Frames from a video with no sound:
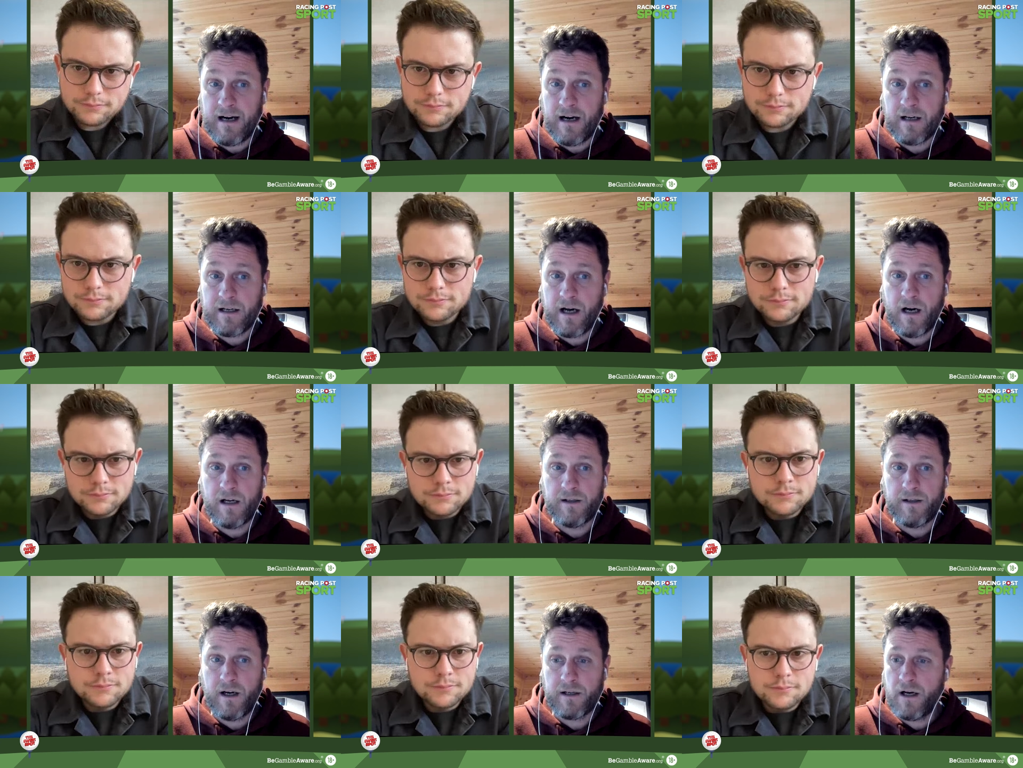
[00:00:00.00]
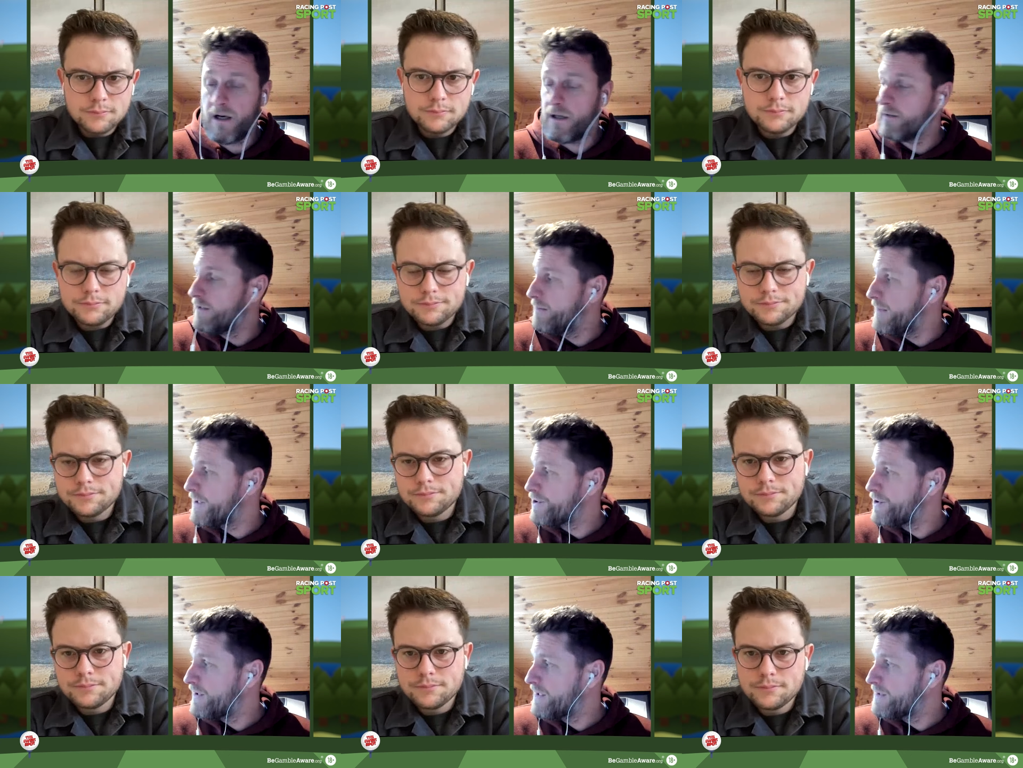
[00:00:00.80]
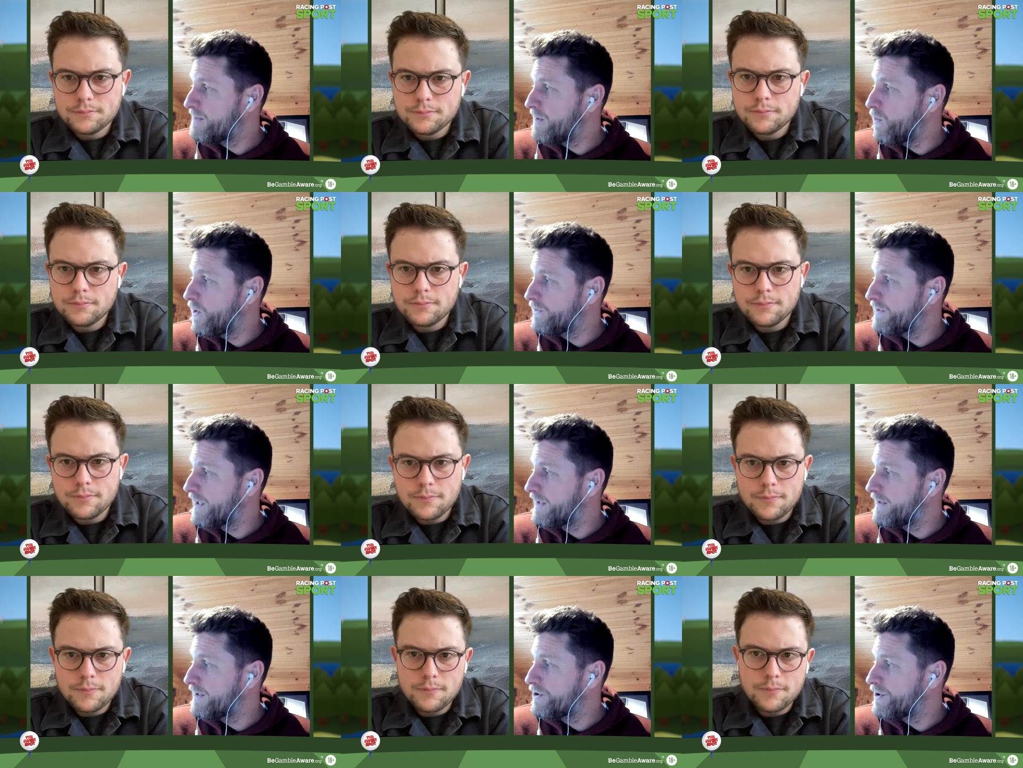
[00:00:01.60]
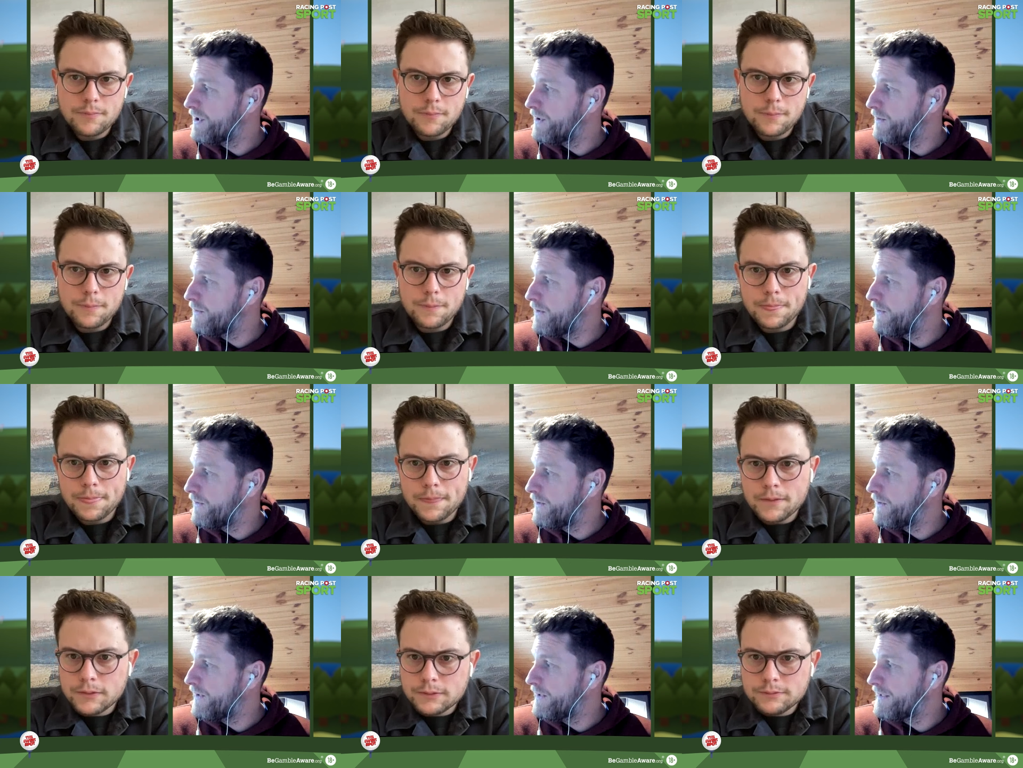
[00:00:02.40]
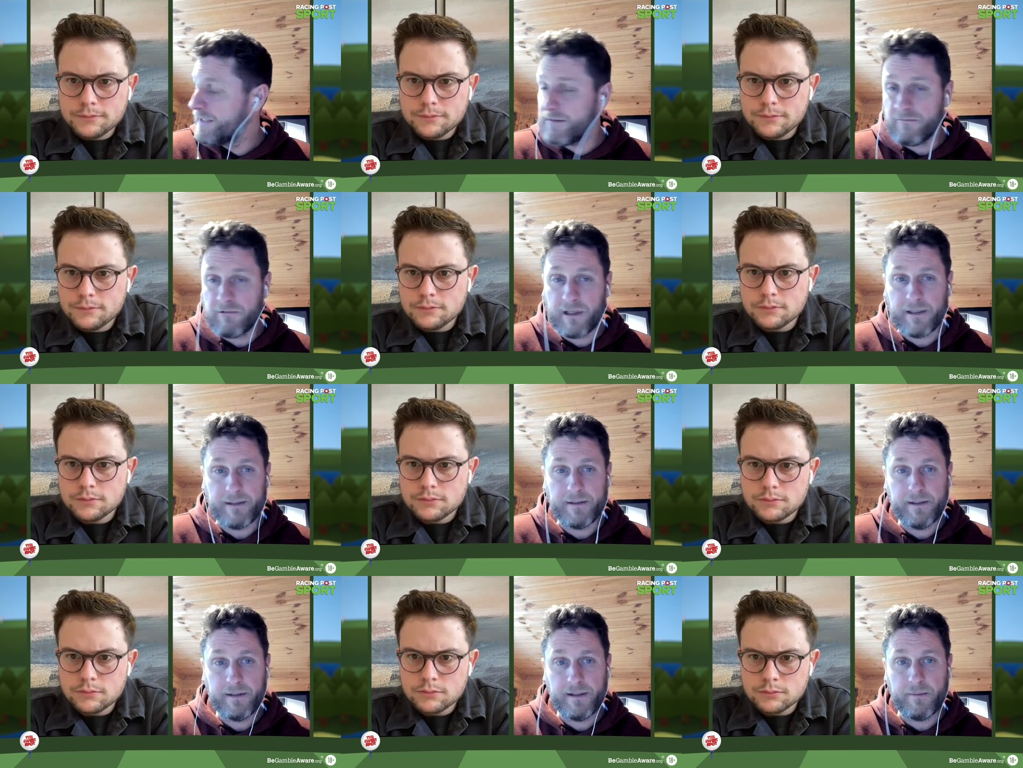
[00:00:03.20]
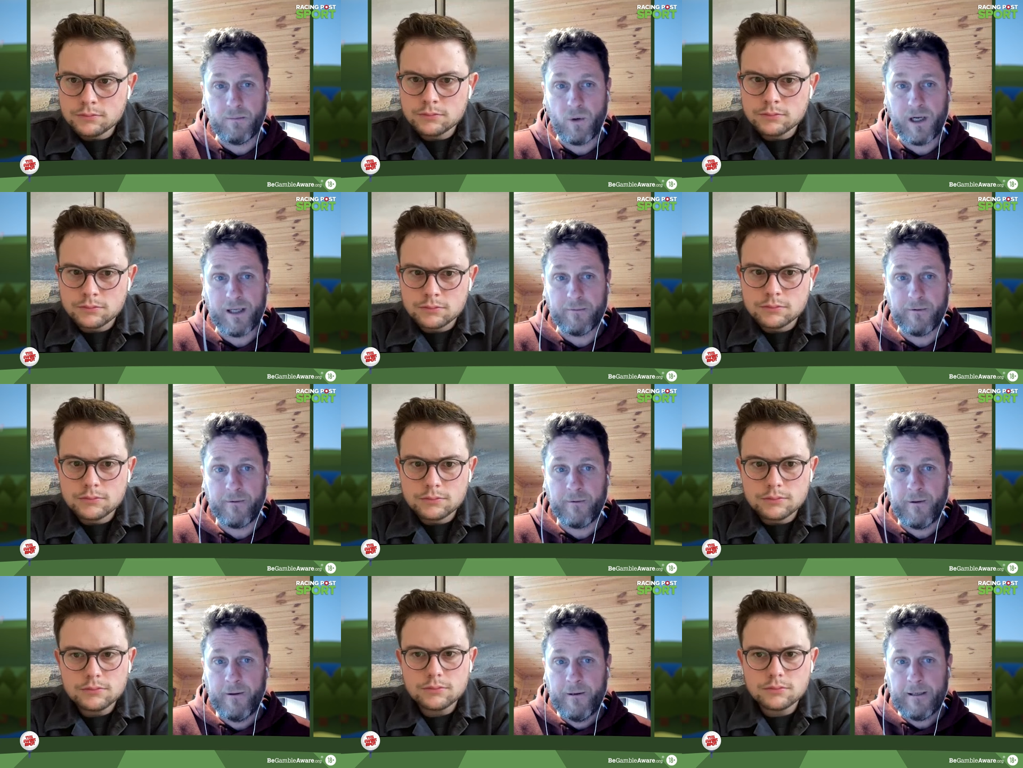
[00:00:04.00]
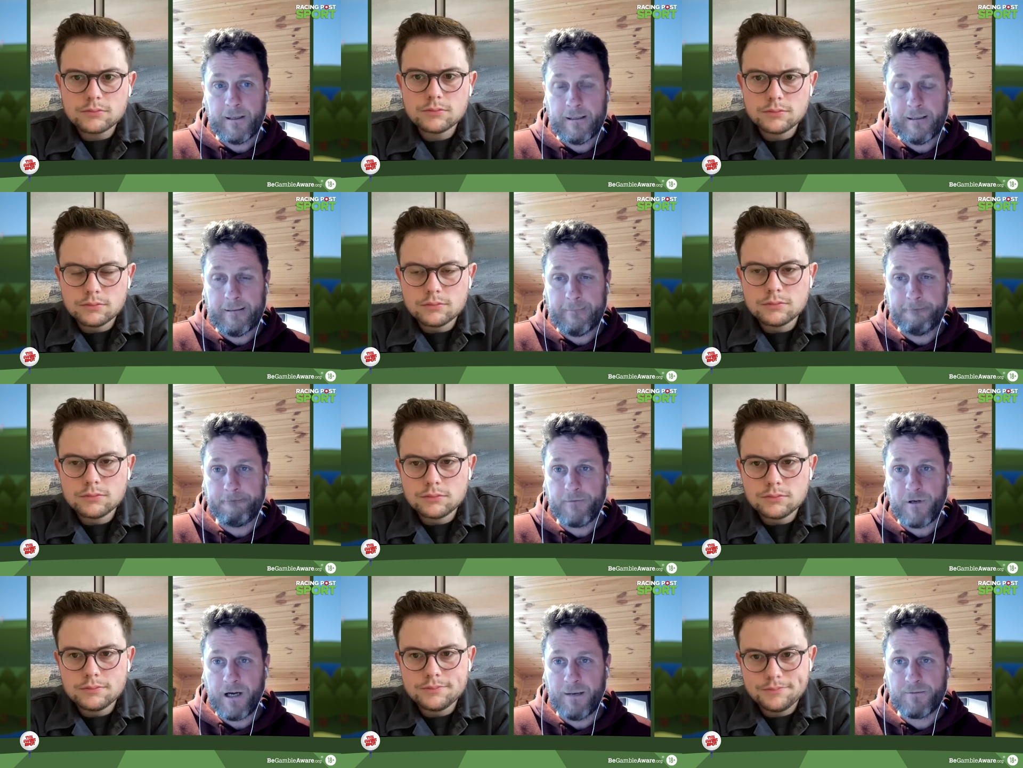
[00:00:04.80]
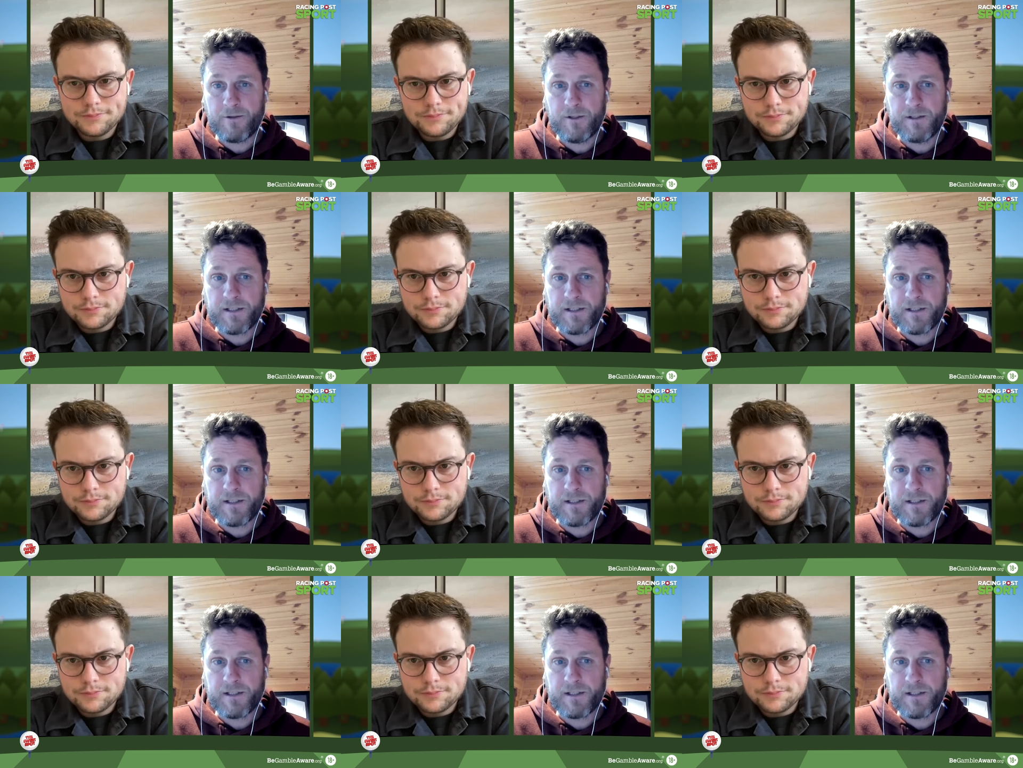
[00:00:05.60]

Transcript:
Speaker 1: Yeah, I can't I can't imagine there's been one day this year that, that it didn't rain in, in hmm. Weymouth. Um, no, absolutely